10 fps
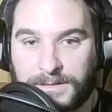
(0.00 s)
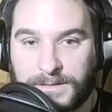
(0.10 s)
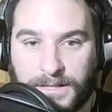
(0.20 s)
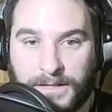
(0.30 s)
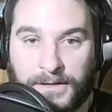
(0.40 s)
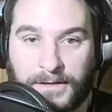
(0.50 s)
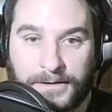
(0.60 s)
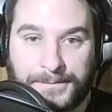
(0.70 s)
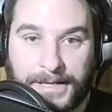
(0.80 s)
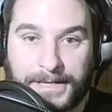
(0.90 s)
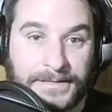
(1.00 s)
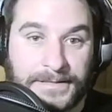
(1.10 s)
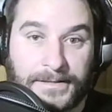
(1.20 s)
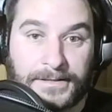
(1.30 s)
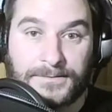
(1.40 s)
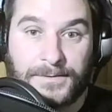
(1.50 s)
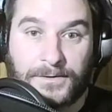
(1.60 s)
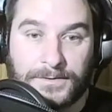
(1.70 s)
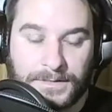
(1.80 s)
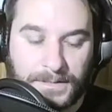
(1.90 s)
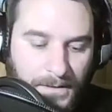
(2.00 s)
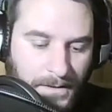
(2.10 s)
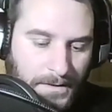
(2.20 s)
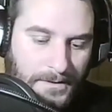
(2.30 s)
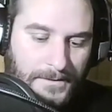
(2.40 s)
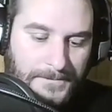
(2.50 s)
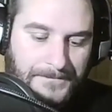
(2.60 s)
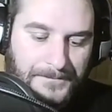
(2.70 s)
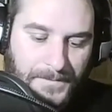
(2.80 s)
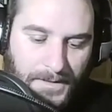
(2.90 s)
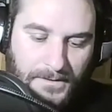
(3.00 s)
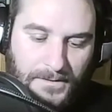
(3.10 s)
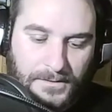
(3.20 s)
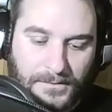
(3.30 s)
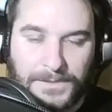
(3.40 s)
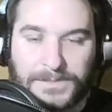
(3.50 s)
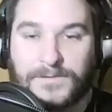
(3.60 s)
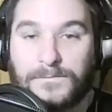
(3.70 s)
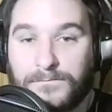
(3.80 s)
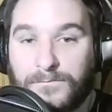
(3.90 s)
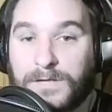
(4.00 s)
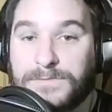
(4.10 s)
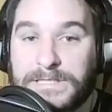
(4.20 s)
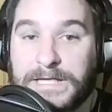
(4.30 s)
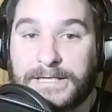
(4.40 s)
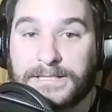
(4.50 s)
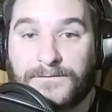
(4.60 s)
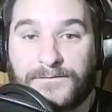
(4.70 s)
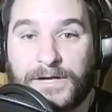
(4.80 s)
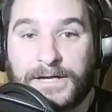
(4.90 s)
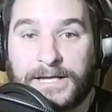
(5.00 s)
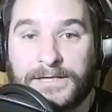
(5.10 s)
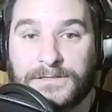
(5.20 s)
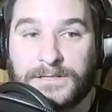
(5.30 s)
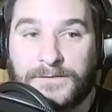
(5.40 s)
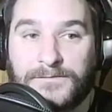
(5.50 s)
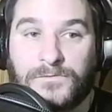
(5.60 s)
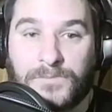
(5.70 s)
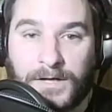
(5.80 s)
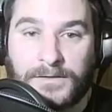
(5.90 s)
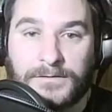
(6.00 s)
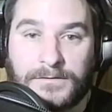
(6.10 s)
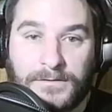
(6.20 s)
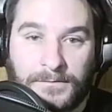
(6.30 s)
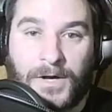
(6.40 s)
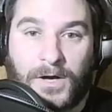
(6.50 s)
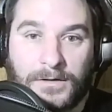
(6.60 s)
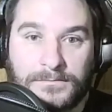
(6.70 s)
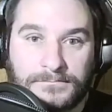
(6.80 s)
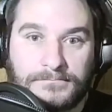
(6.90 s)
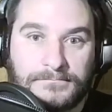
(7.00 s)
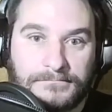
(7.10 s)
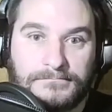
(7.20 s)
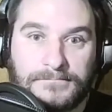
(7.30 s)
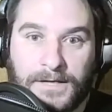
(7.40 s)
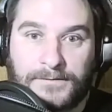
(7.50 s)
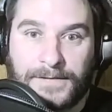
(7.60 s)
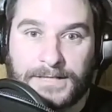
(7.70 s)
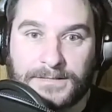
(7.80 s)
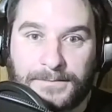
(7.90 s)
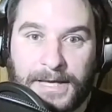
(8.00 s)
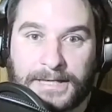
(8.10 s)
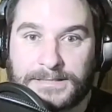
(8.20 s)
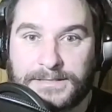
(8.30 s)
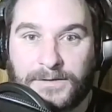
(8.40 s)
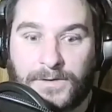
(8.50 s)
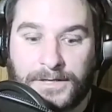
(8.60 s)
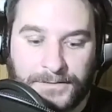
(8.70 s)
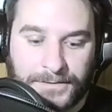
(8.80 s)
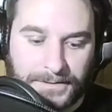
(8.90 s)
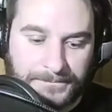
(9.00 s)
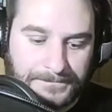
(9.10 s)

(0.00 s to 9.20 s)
as they are passing it, I suppose. But what I'm saying is the 49ers love to run the ball. They have lots of backs, and they want to use them.